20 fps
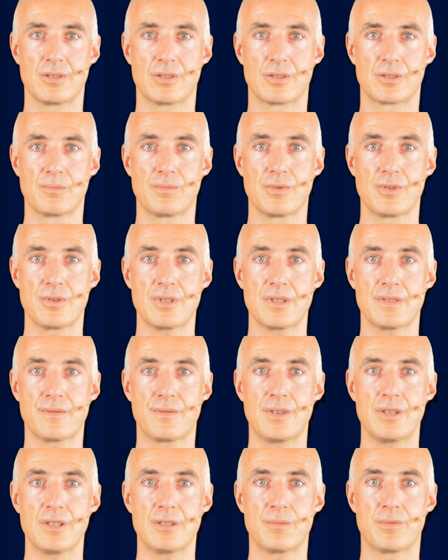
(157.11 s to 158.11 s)
or to purchase
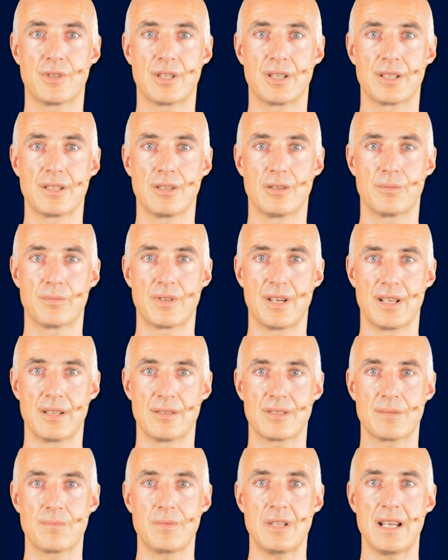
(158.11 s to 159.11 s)
third-party
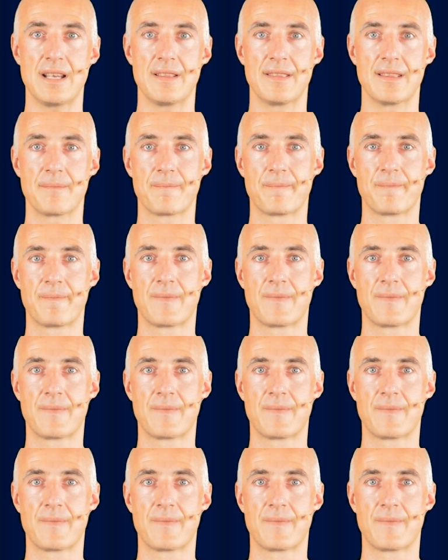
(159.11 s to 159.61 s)
operators' plan.